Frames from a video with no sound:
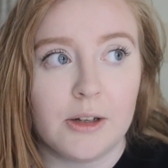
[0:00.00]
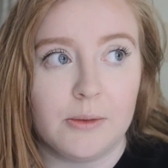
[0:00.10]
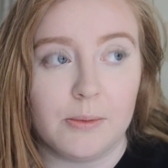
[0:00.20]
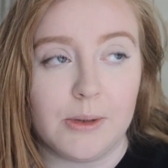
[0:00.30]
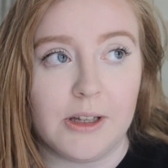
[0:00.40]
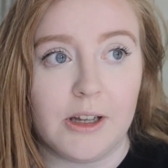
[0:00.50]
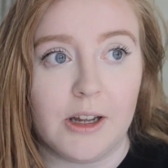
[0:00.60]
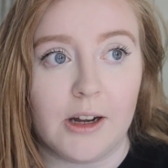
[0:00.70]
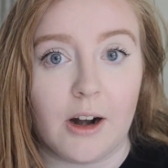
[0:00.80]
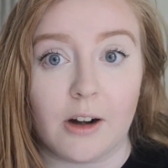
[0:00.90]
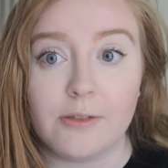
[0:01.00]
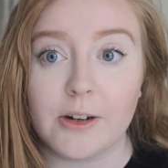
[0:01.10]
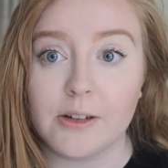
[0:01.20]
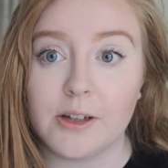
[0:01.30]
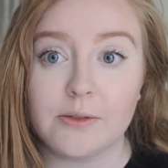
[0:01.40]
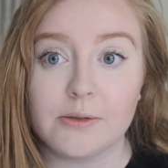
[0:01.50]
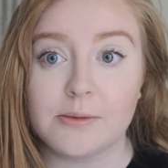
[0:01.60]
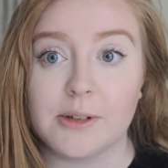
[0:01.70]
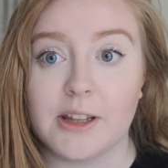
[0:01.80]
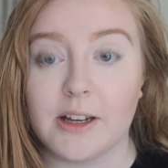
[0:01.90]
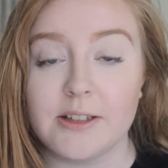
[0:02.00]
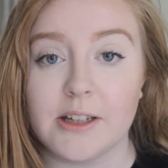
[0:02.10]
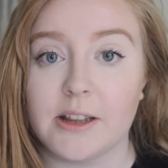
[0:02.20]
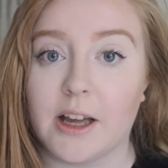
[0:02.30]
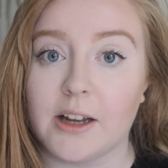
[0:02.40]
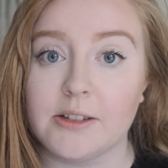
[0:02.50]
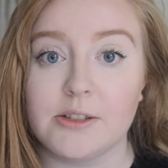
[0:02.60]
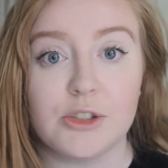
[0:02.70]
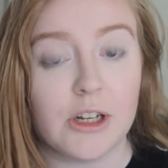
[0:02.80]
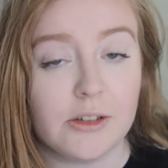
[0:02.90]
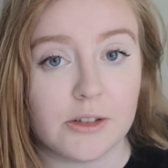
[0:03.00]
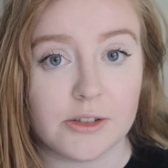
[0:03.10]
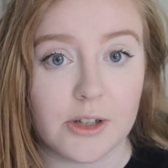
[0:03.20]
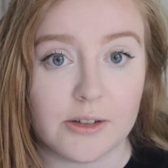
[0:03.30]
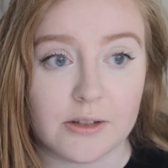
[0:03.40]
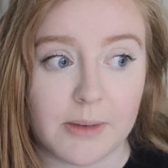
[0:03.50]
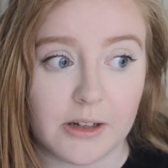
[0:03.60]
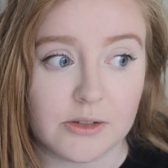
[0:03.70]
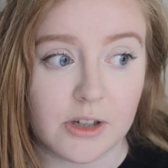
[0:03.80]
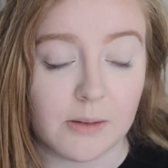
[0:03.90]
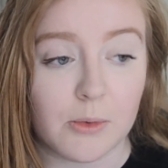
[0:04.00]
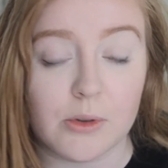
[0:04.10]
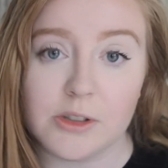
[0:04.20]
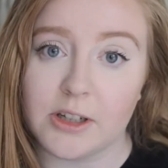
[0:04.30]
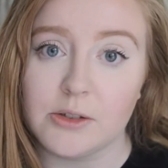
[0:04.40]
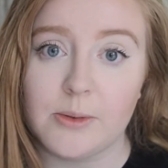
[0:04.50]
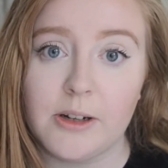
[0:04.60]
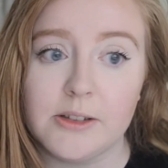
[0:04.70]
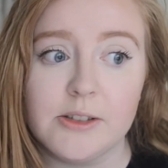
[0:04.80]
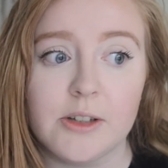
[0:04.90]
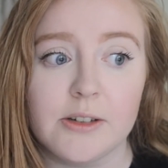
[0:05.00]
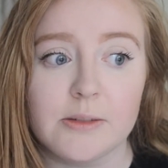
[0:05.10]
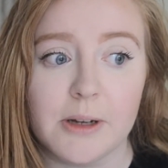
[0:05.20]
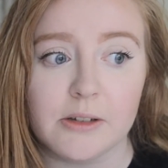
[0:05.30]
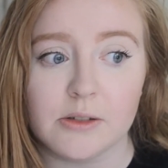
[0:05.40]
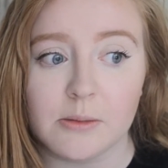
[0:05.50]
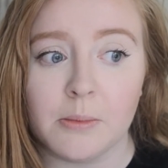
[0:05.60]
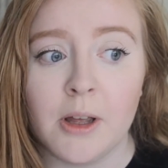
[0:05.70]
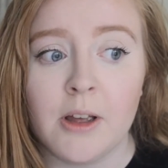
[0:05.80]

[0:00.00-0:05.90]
we are fairly comfortable with the idea that gender is on a spectrum or sexuality is on a spectrum.